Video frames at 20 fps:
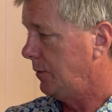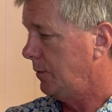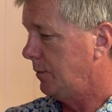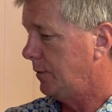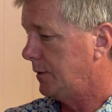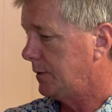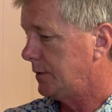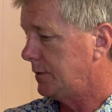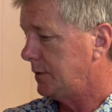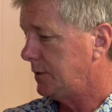
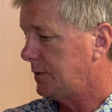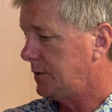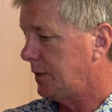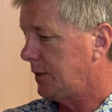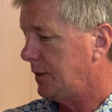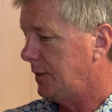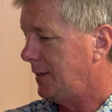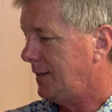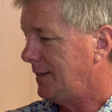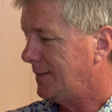was he
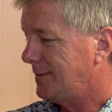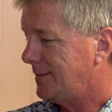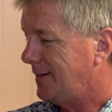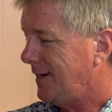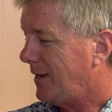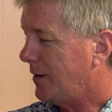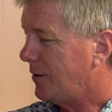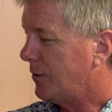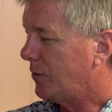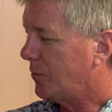said, it's
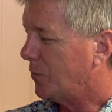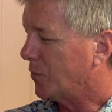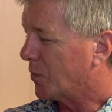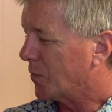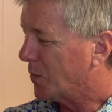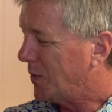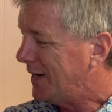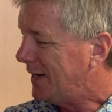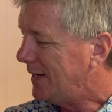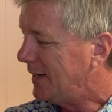not
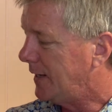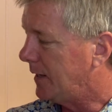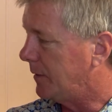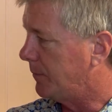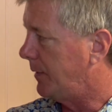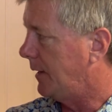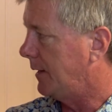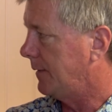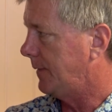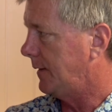really
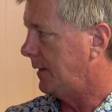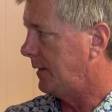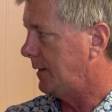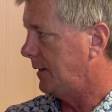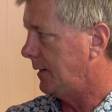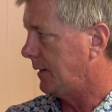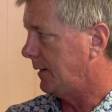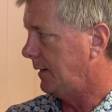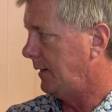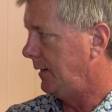about the
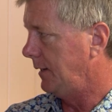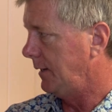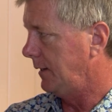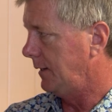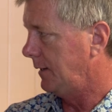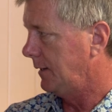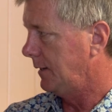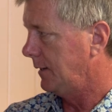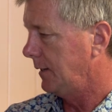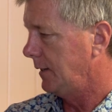technique,
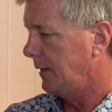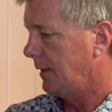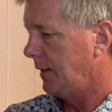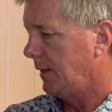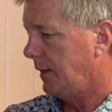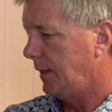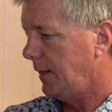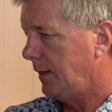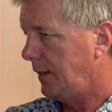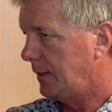
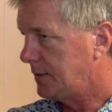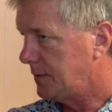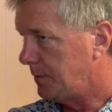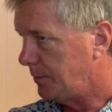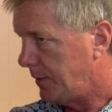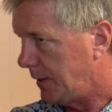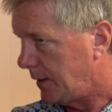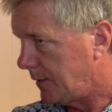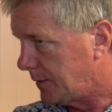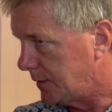it's
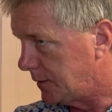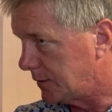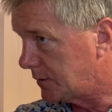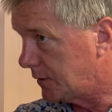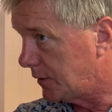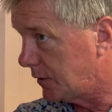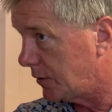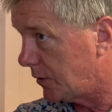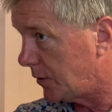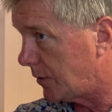about this
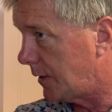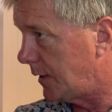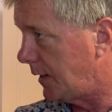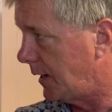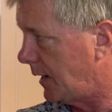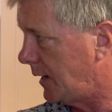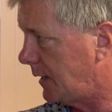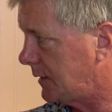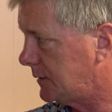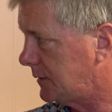
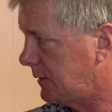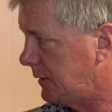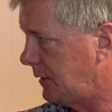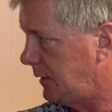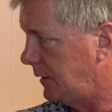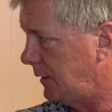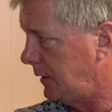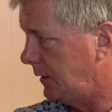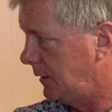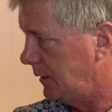
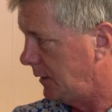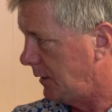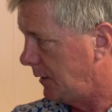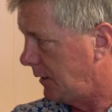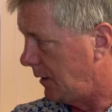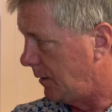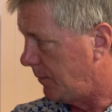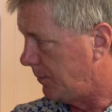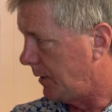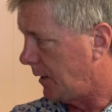curiosity
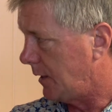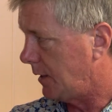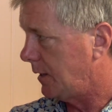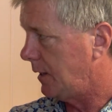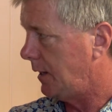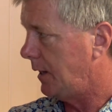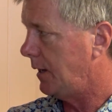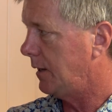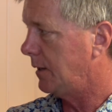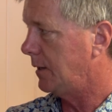about
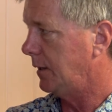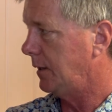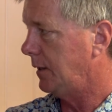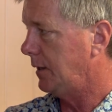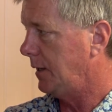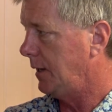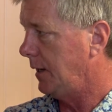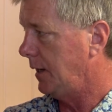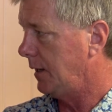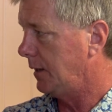how to
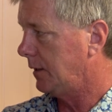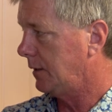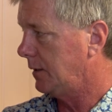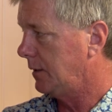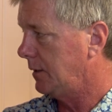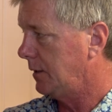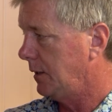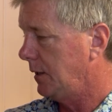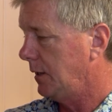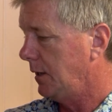connect.
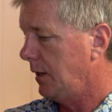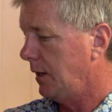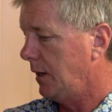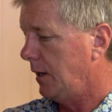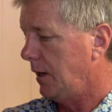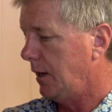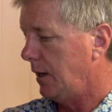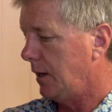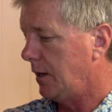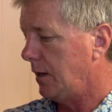
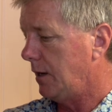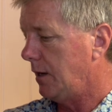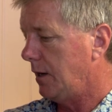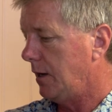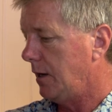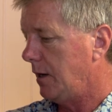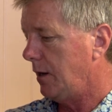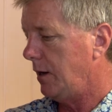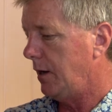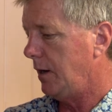
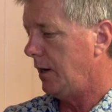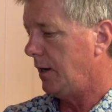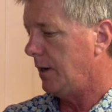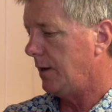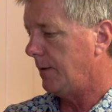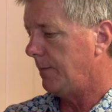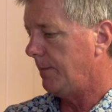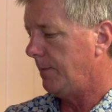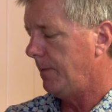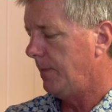
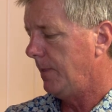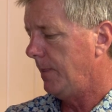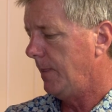And